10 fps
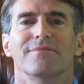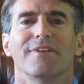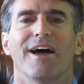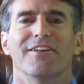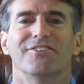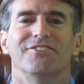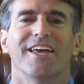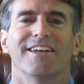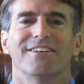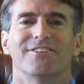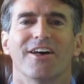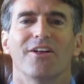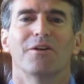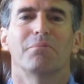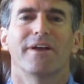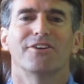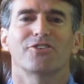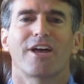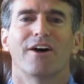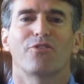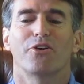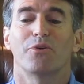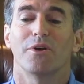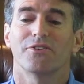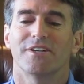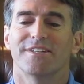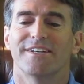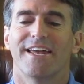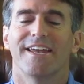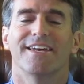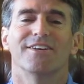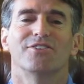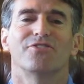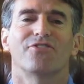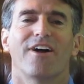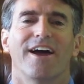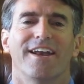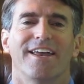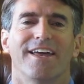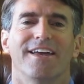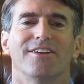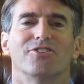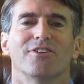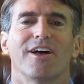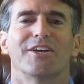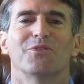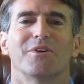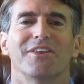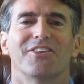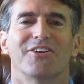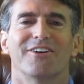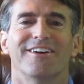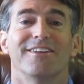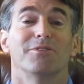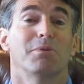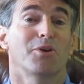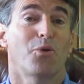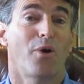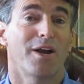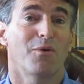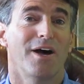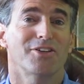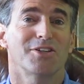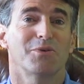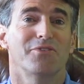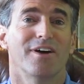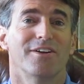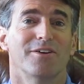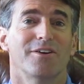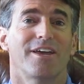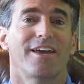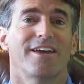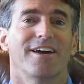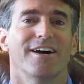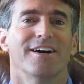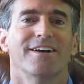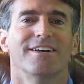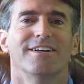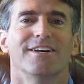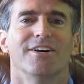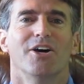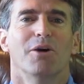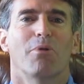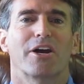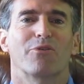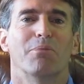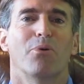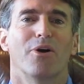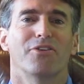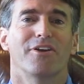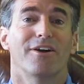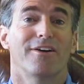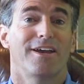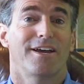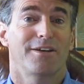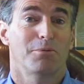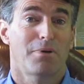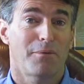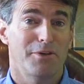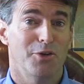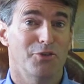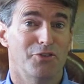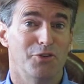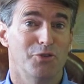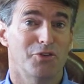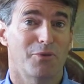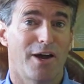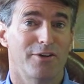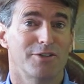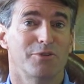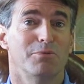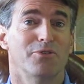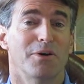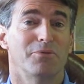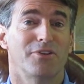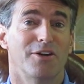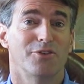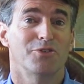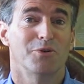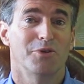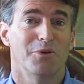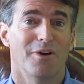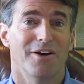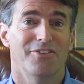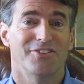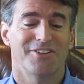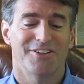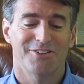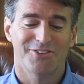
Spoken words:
Hi, this is Dan Encell, Prudential California Realty. Today is Friday, July 23rd. It's been quite a while since we've done a market report there, and you probably noticed the new surroundings. We've moved upstairs to a new office here.